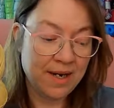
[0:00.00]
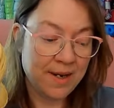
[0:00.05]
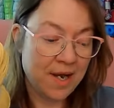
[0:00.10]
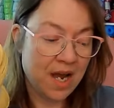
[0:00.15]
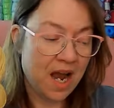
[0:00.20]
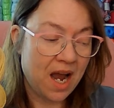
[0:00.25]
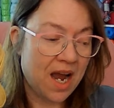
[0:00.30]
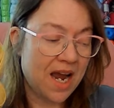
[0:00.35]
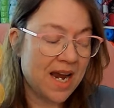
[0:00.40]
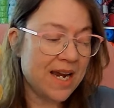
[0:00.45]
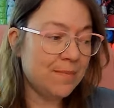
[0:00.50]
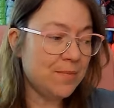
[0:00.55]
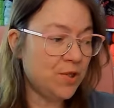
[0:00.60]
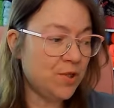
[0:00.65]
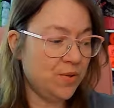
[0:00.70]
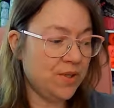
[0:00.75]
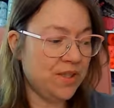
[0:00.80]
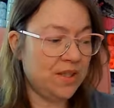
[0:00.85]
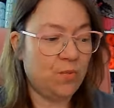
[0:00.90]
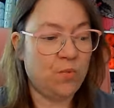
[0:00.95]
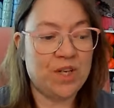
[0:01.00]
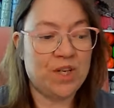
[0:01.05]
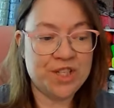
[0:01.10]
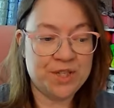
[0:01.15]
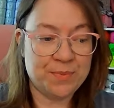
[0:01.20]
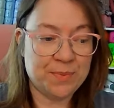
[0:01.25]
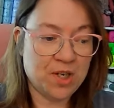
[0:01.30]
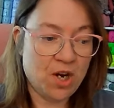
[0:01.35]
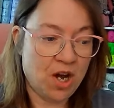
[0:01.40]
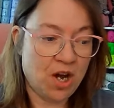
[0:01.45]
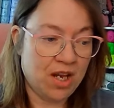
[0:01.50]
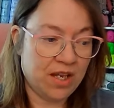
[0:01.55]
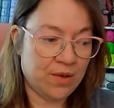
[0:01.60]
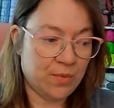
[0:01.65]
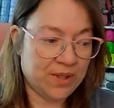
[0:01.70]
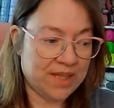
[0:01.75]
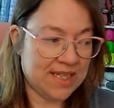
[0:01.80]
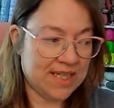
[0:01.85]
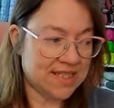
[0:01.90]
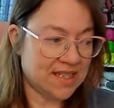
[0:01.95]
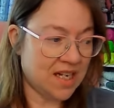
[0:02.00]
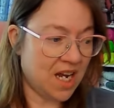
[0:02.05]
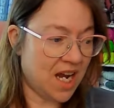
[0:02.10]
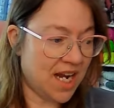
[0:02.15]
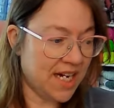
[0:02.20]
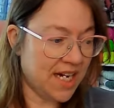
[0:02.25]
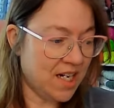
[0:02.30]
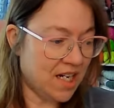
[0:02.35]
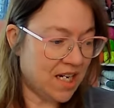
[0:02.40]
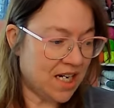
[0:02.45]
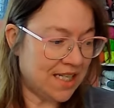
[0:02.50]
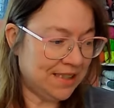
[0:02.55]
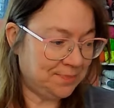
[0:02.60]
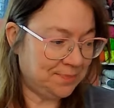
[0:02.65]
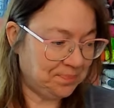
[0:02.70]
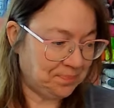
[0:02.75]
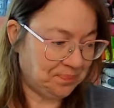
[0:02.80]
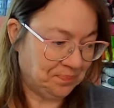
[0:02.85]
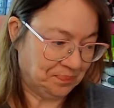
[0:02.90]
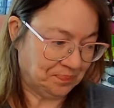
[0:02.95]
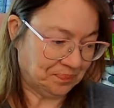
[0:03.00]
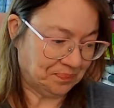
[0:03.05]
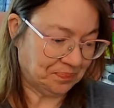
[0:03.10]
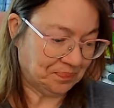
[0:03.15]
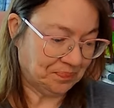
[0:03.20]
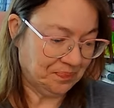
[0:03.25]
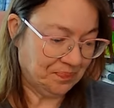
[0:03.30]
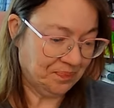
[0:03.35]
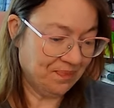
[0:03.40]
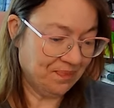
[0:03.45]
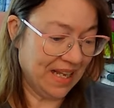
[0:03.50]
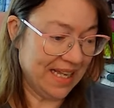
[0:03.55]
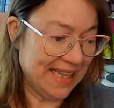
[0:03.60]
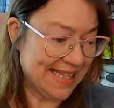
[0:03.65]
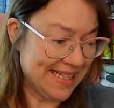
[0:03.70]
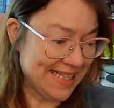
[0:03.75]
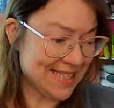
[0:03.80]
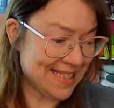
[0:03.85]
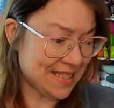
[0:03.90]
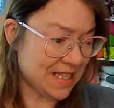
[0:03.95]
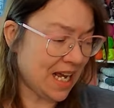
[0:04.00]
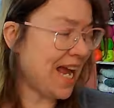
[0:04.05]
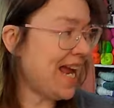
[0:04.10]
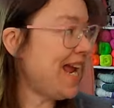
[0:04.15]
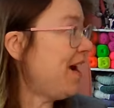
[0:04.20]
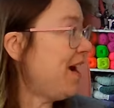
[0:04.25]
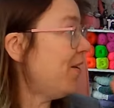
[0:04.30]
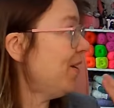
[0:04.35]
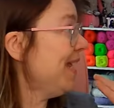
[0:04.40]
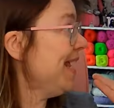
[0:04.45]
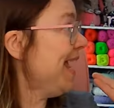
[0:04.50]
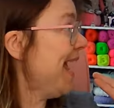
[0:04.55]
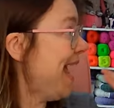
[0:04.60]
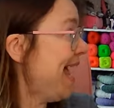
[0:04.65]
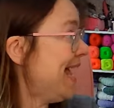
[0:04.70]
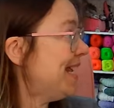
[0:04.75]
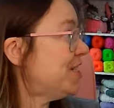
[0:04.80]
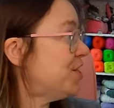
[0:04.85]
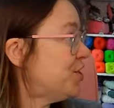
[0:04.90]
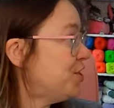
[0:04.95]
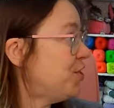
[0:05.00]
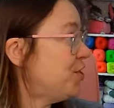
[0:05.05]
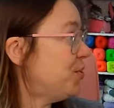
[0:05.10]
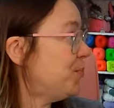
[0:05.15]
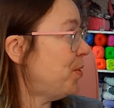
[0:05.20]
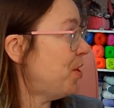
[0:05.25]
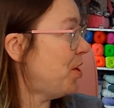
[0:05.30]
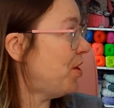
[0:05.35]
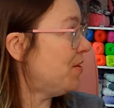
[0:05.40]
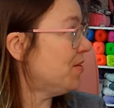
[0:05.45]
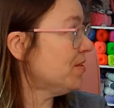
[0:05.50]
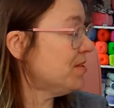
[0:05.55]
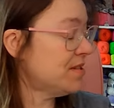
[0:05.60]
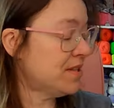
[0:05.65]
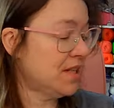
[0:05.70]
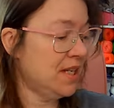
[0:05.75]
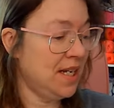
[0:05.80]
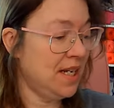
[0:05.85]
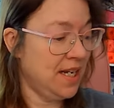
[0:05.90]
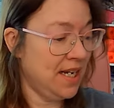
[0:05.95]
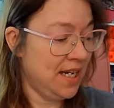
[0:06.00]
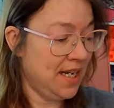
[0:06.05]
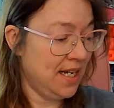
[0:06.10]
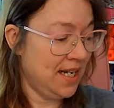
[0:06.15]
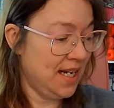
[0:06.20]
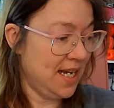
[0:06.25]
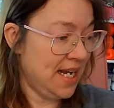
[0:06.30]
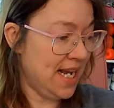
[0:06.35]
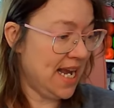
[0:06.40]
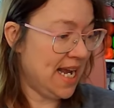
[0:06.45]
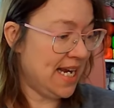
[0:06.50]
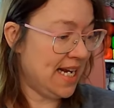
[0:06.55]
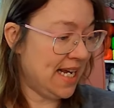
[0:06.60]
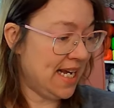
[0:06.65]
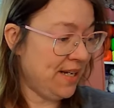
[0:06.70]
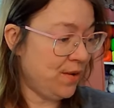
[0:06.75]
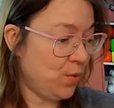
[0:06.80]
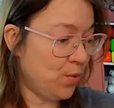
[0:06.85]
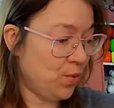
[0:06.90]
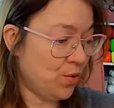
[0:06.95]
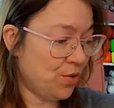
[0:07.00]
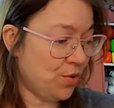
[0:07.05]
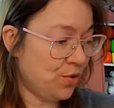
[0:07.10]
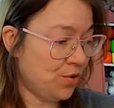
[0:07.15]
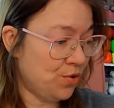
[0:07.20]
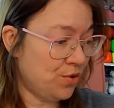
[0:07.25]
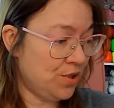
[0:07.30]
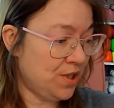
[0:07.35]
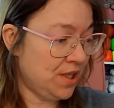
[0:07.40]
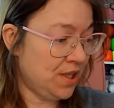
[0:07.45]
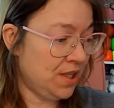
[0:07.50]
I am doing the whatchamacallit with this. I got this, I already had two balls, and I ordered